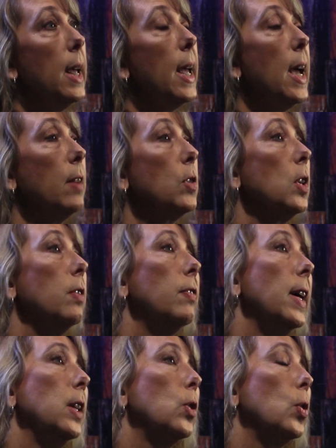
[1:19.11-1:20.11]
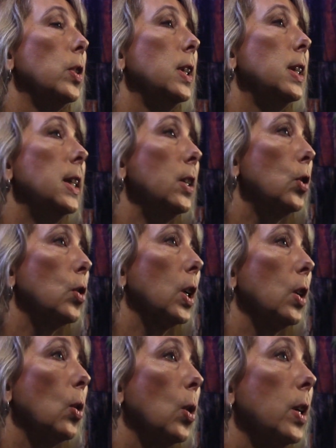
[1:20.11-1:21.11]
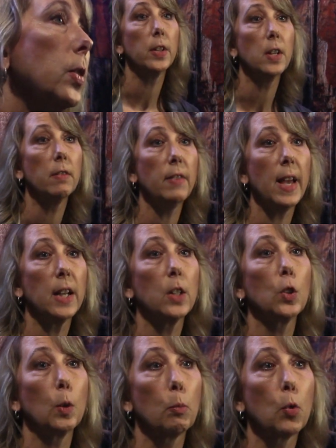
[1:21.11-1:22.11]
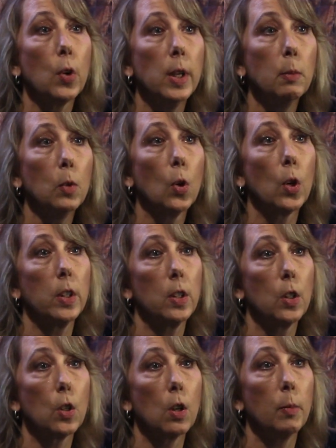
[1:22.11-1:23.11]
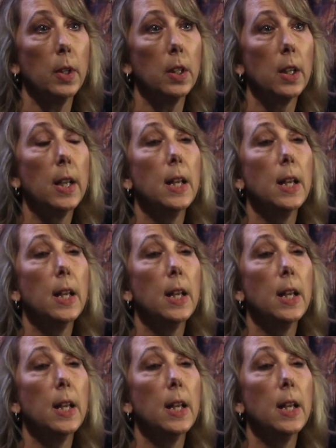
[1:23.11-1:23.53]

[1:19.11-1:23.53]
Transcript: After a fight through the district court, the Nevada Supreme Court determined